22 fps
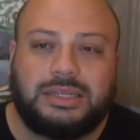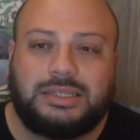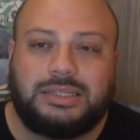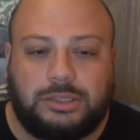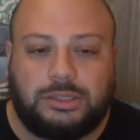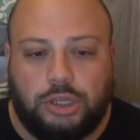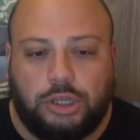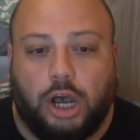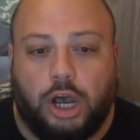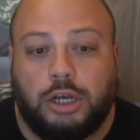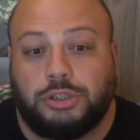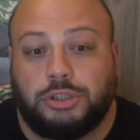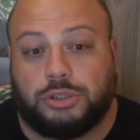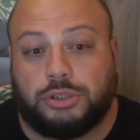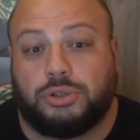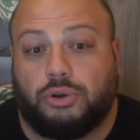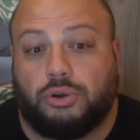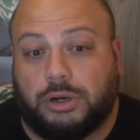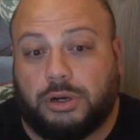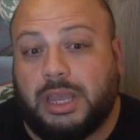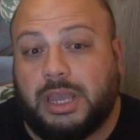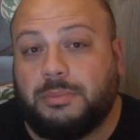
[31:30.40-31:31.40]
Hunter's
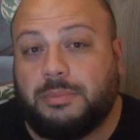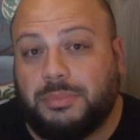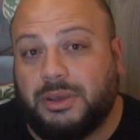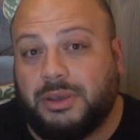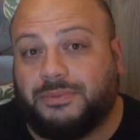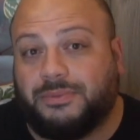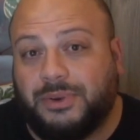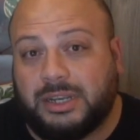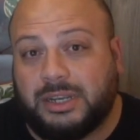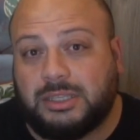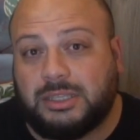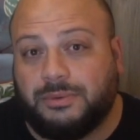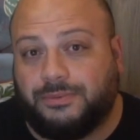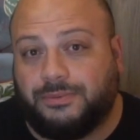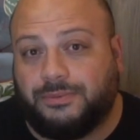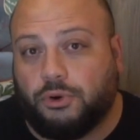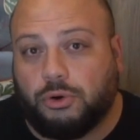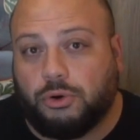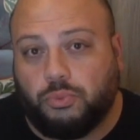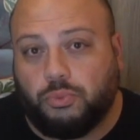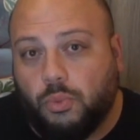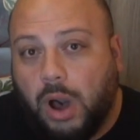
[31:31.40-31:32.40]
Lore can be effective
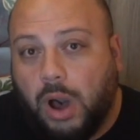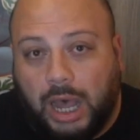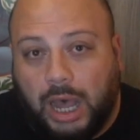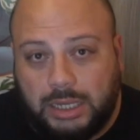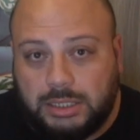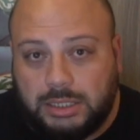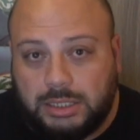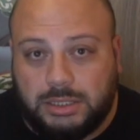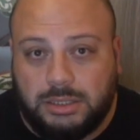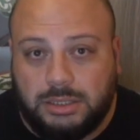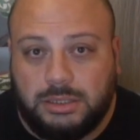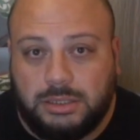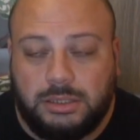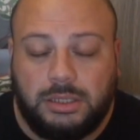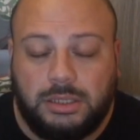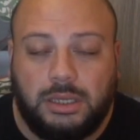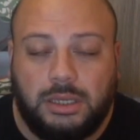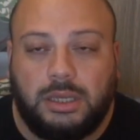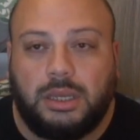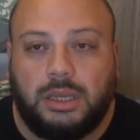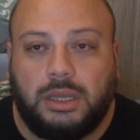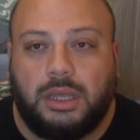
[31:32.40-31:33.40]
for a while,
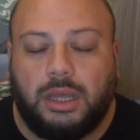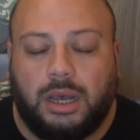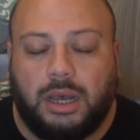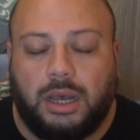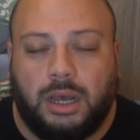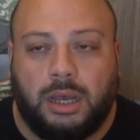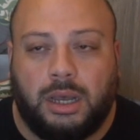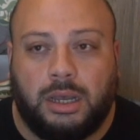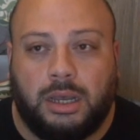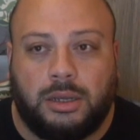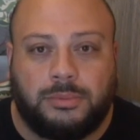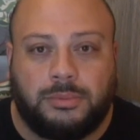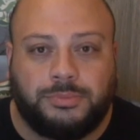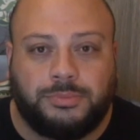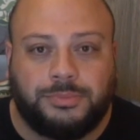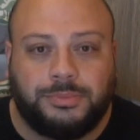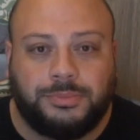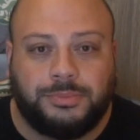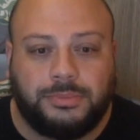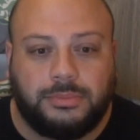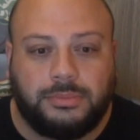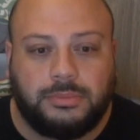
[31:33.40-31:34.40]

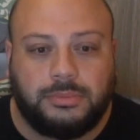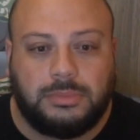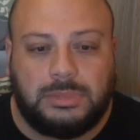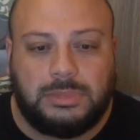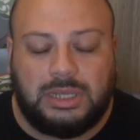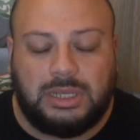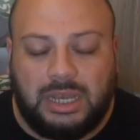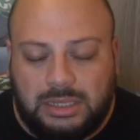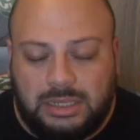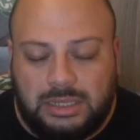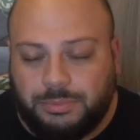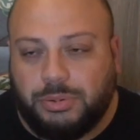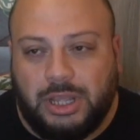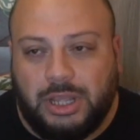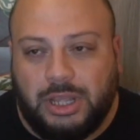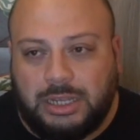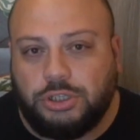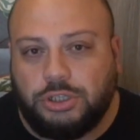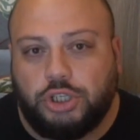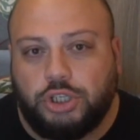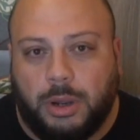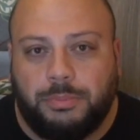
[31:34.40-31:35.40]
and
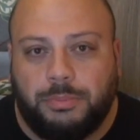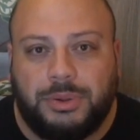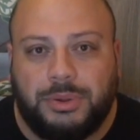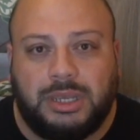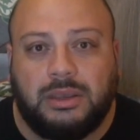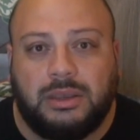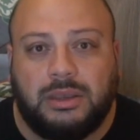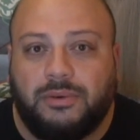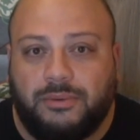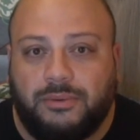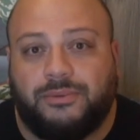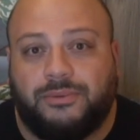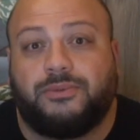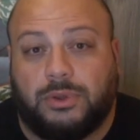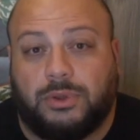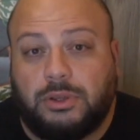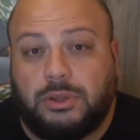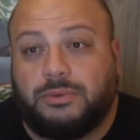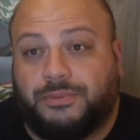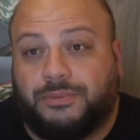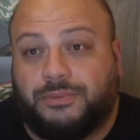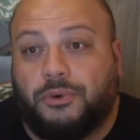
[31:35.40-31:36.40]
plane jumping
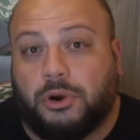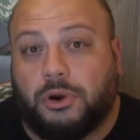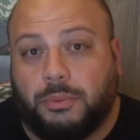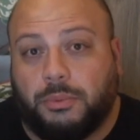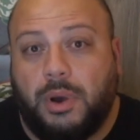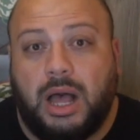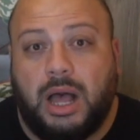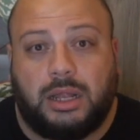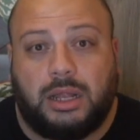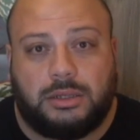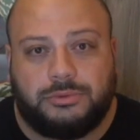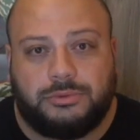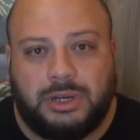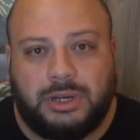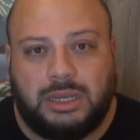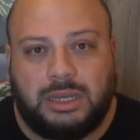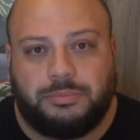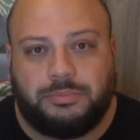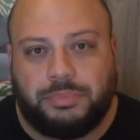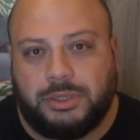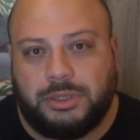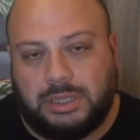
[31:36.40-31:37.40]
for a while,
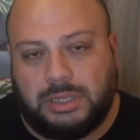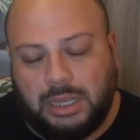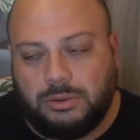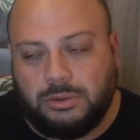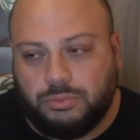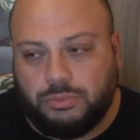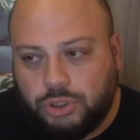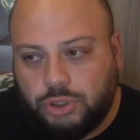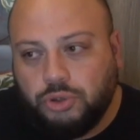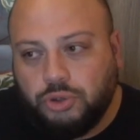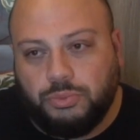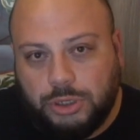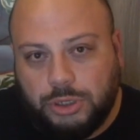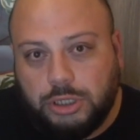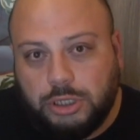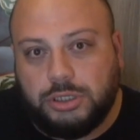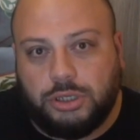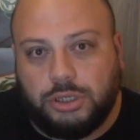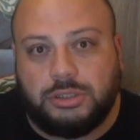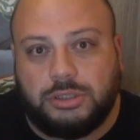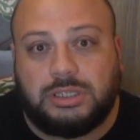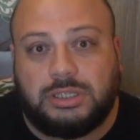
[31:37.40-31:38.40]
right? But soon we're going to
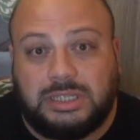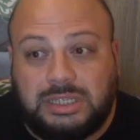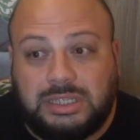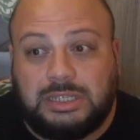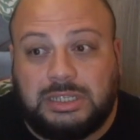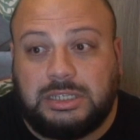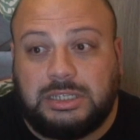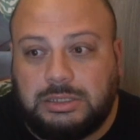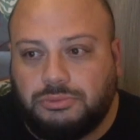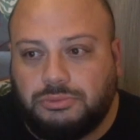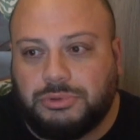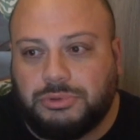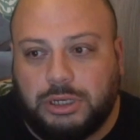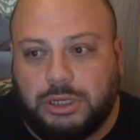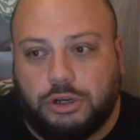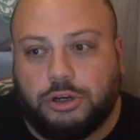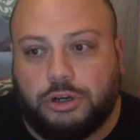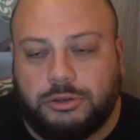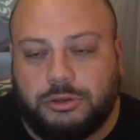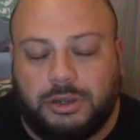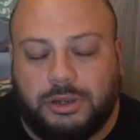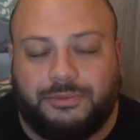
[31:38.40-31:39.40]
start to see
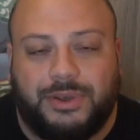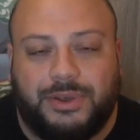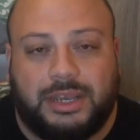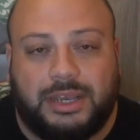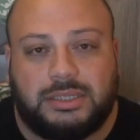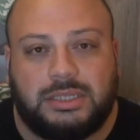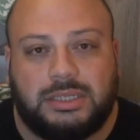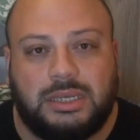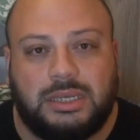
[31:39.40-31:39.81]
reoccurring effects.